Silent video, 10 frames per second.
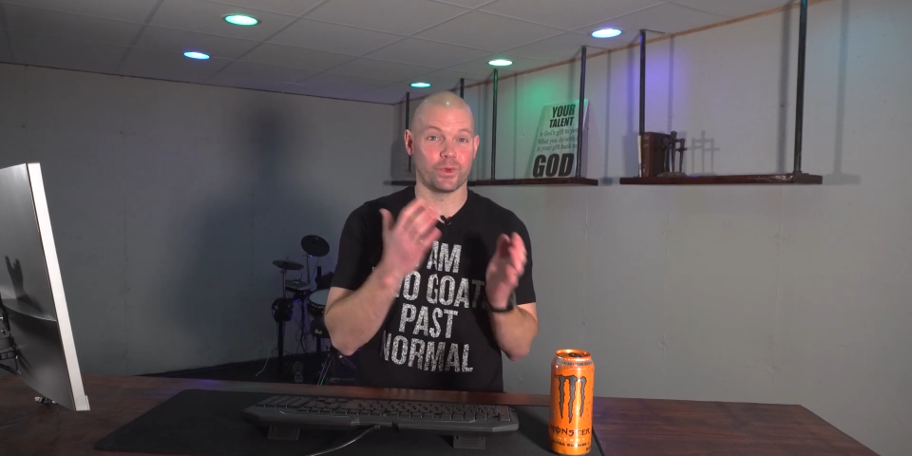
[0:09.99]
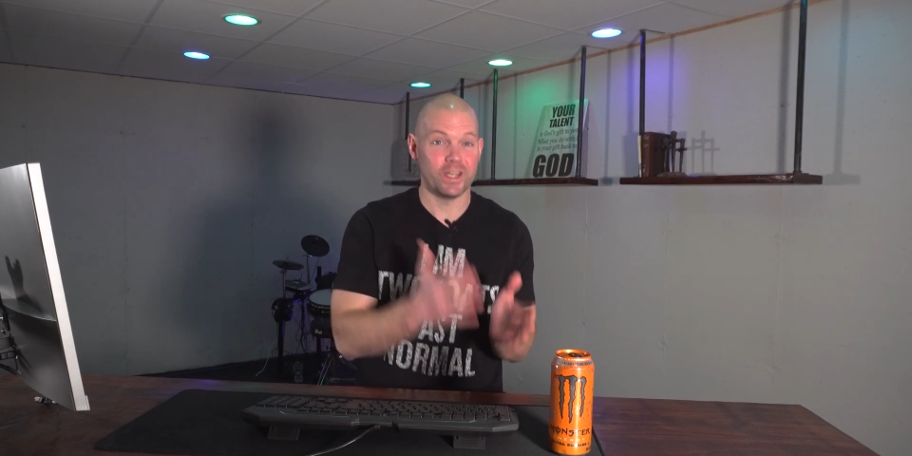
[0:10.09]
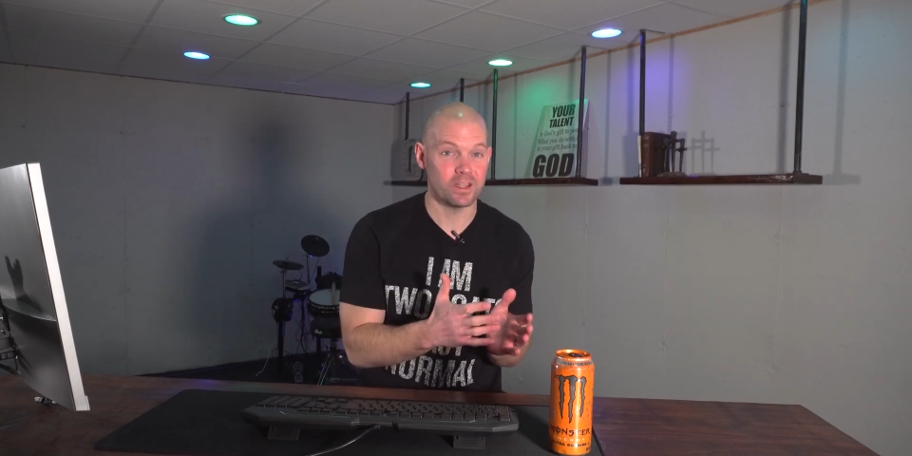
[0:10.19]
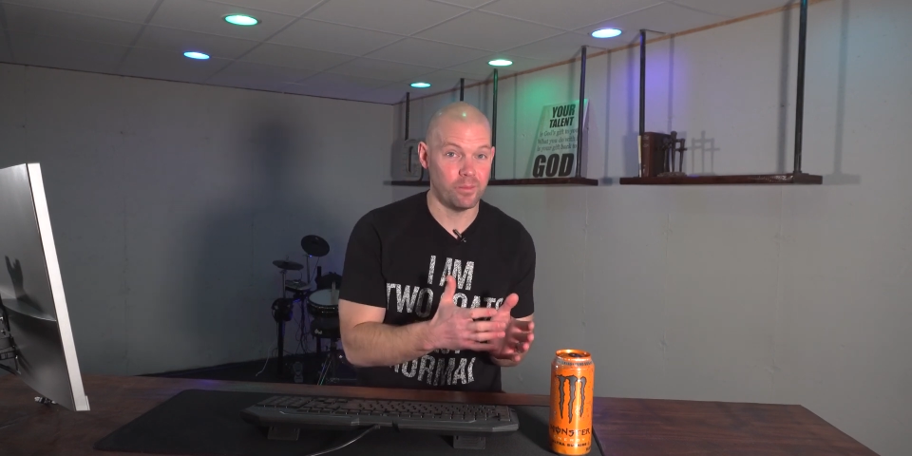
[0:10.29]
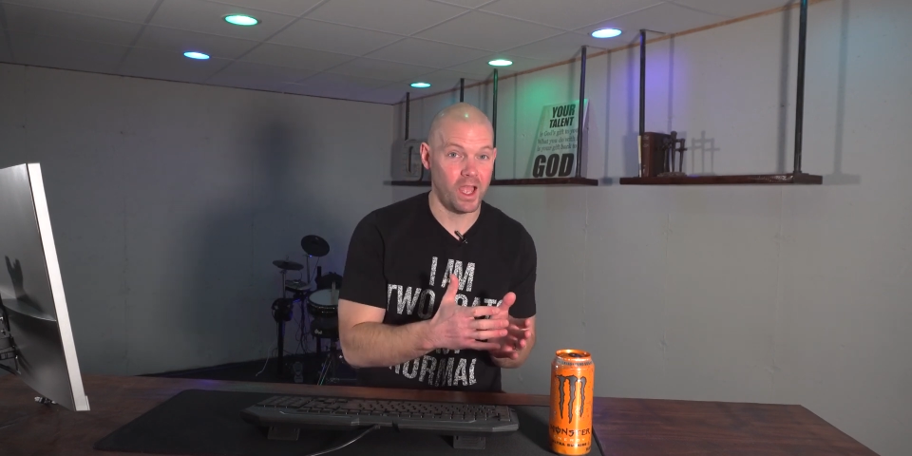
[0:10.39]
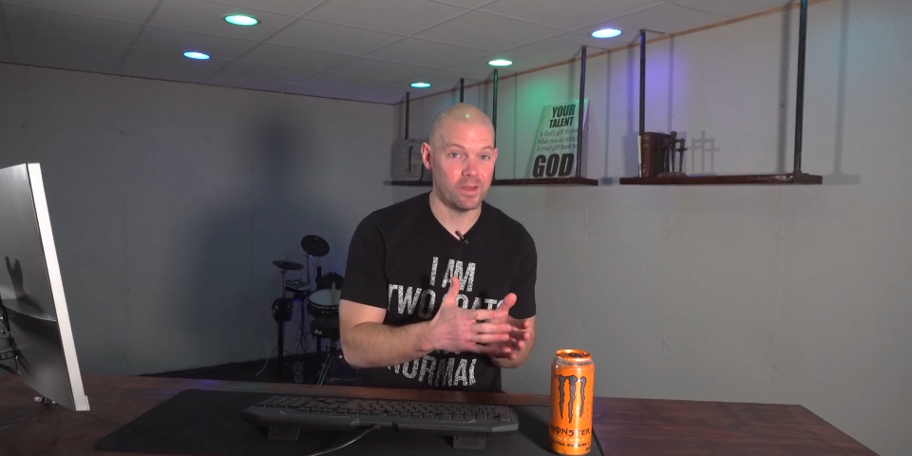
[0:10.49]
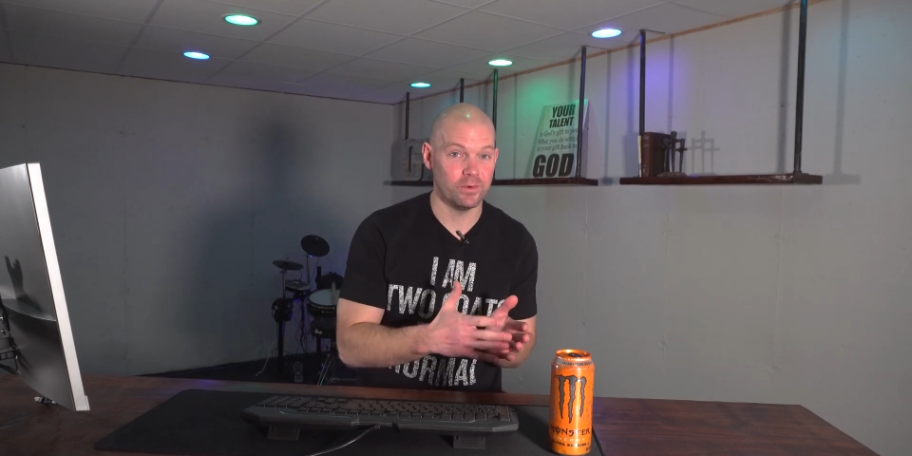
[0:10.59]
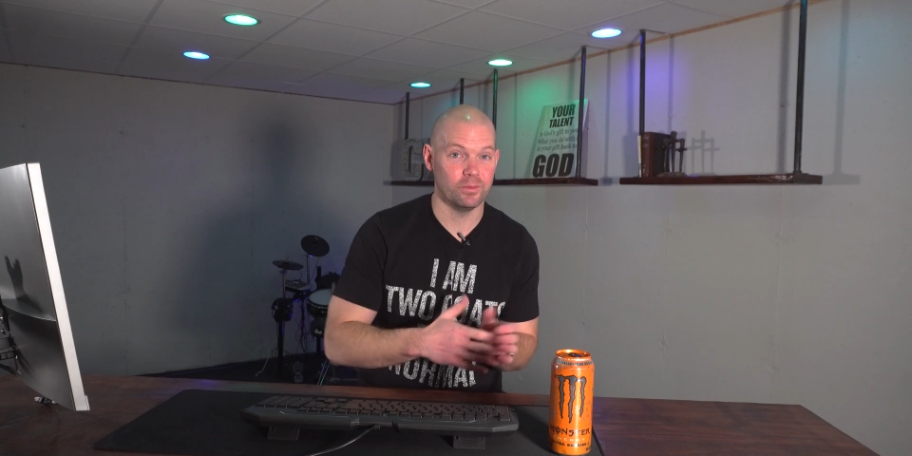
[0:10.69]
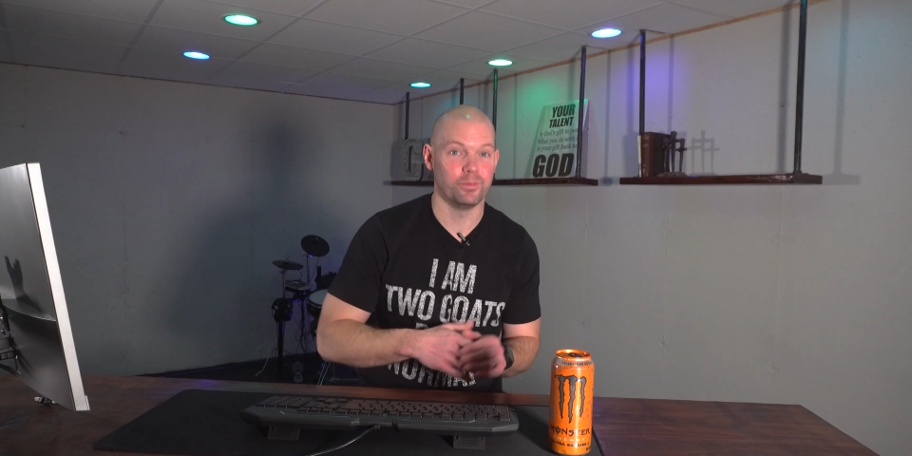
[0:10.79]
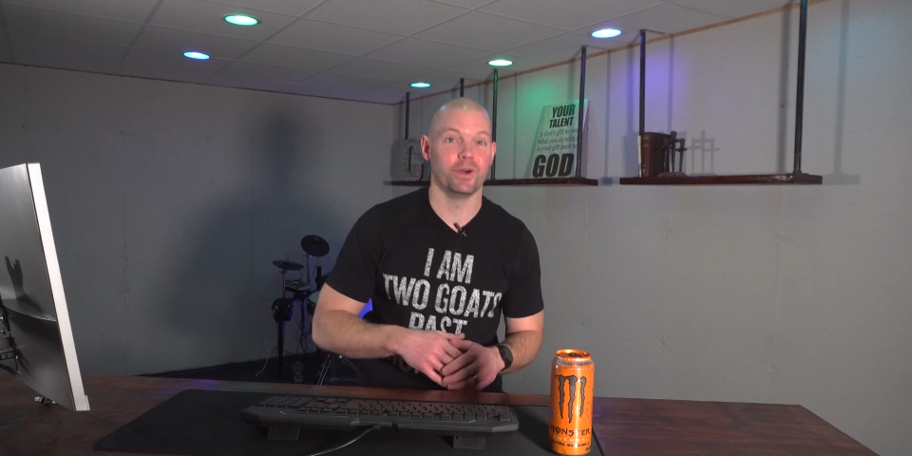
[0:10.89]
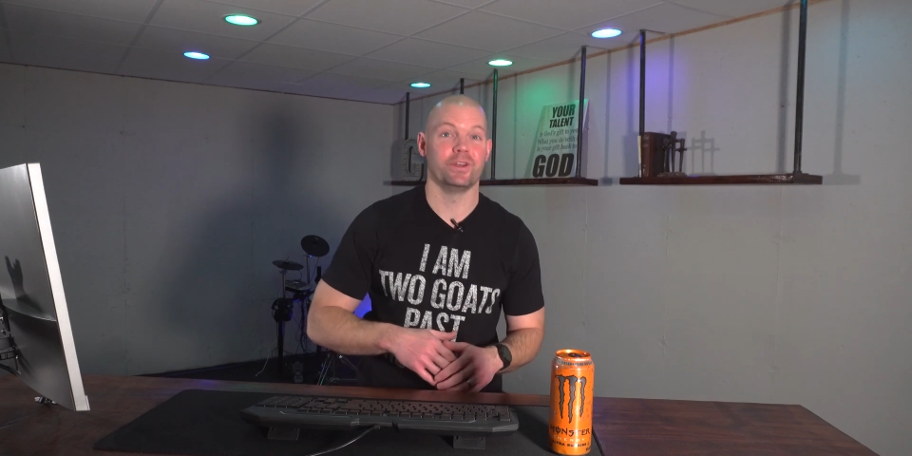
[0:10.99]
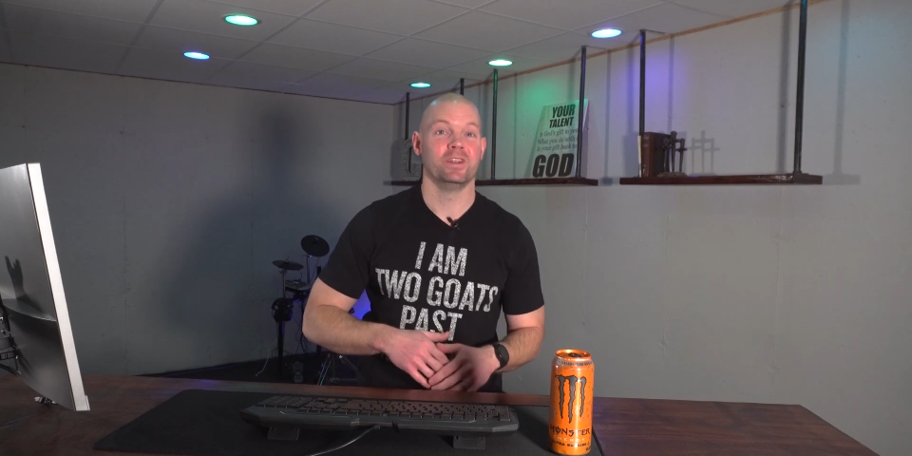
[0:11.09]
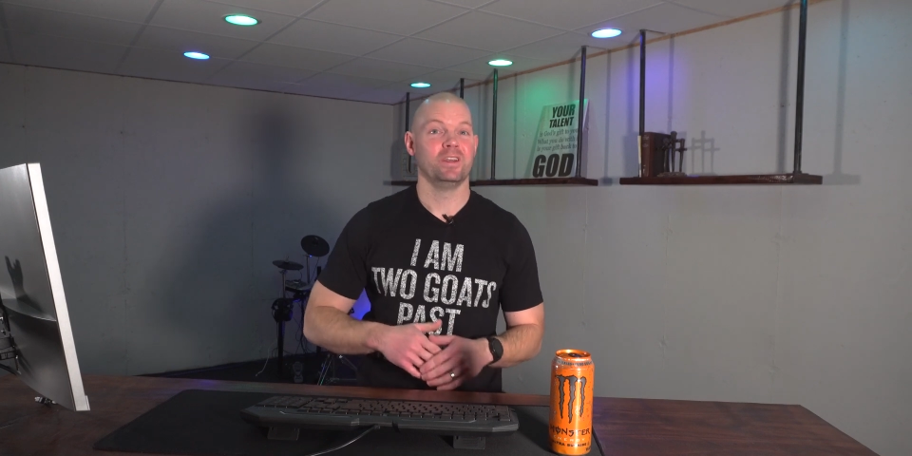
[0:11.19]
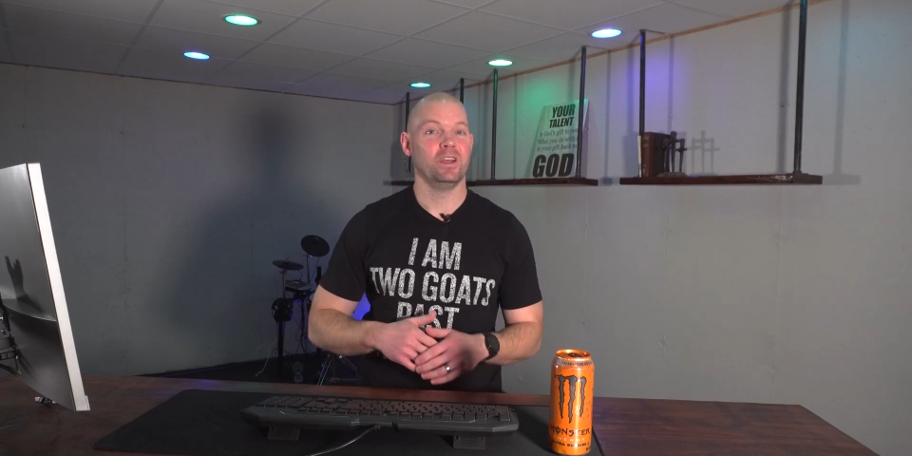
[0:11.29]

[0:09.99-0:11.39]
reading the Bible, but